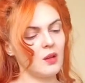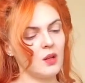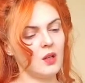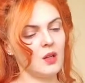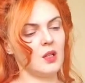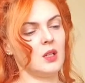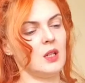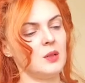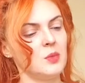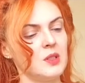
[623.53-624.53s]

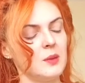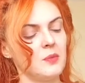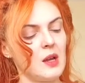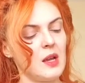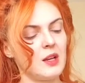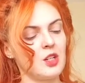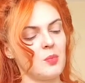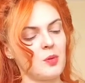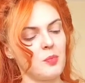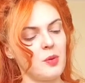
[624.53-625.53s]
Let me see. I actually
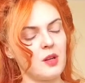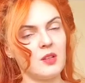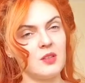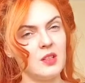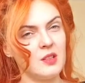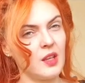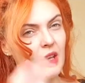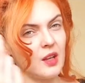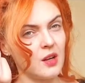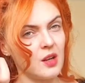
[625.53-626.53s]
prepared these
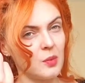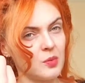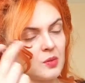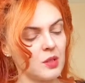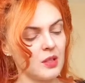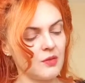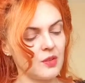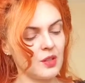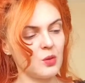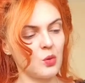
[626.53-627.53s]
hair grips, but I
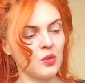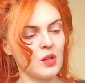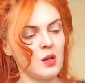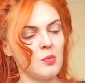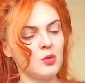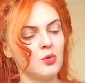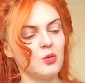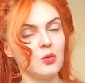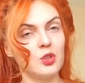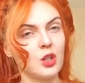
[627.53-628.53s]
think those are a little bit
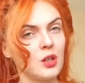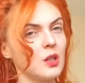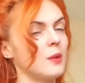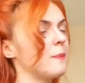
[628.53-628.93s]
too chunky.